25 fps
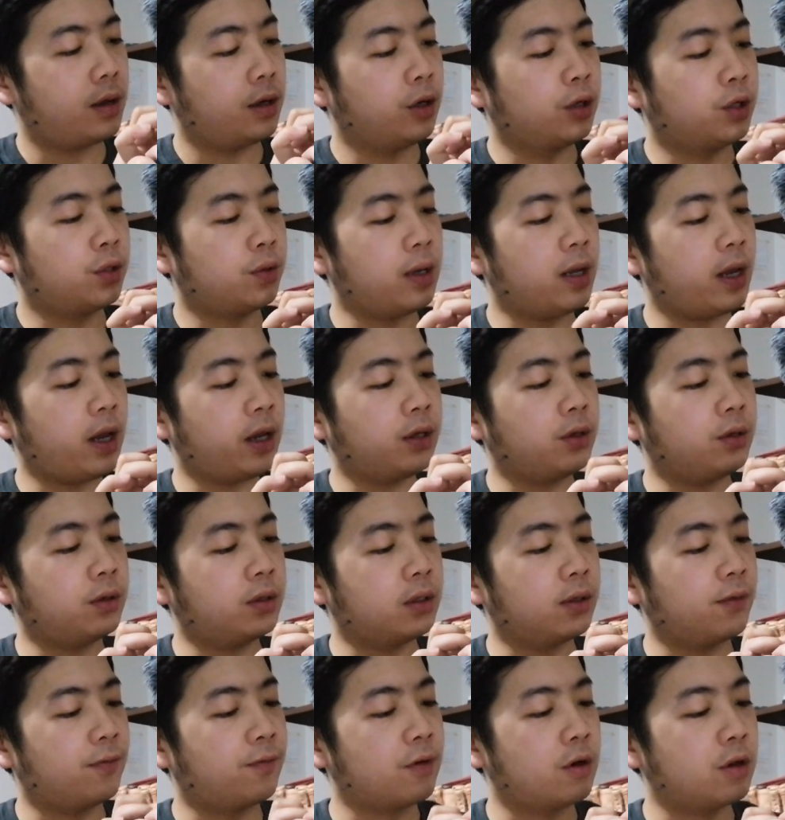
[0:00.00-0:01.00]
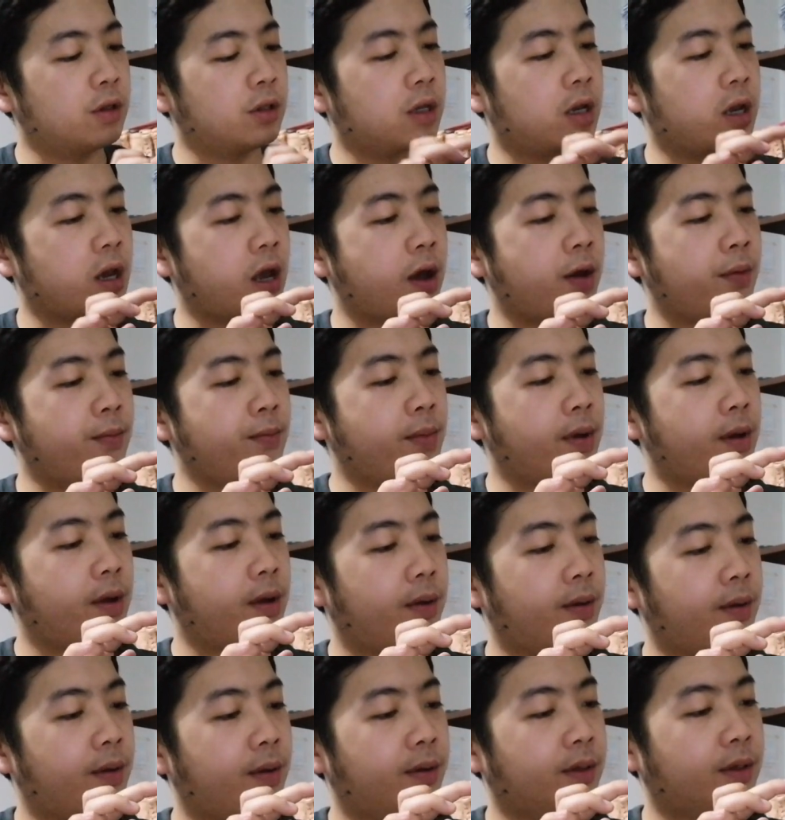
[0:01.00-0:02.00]
Usually I use the front cam
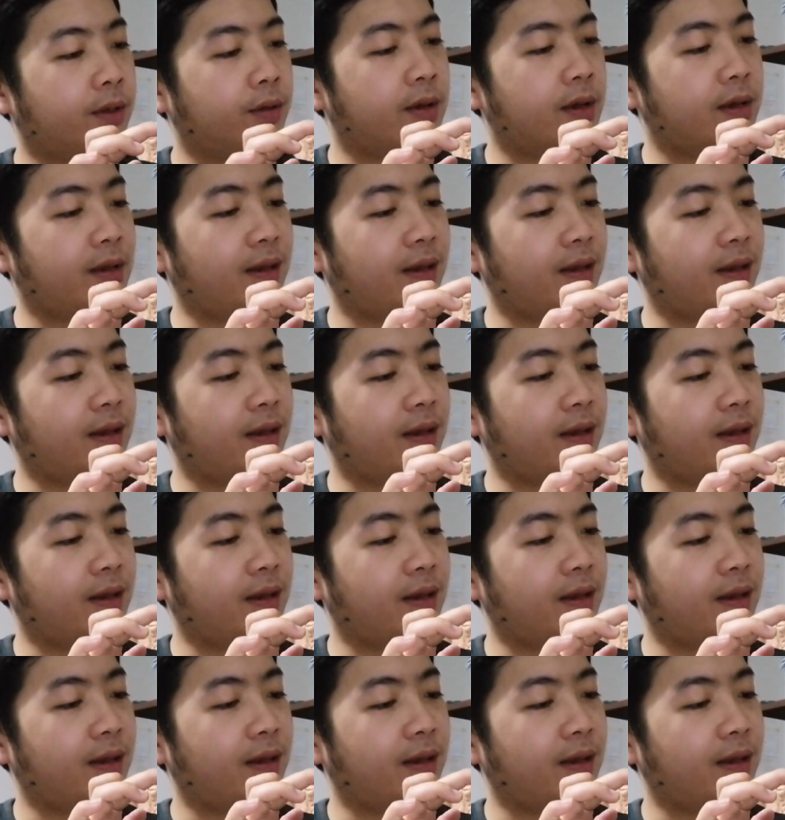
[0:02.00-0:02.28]
so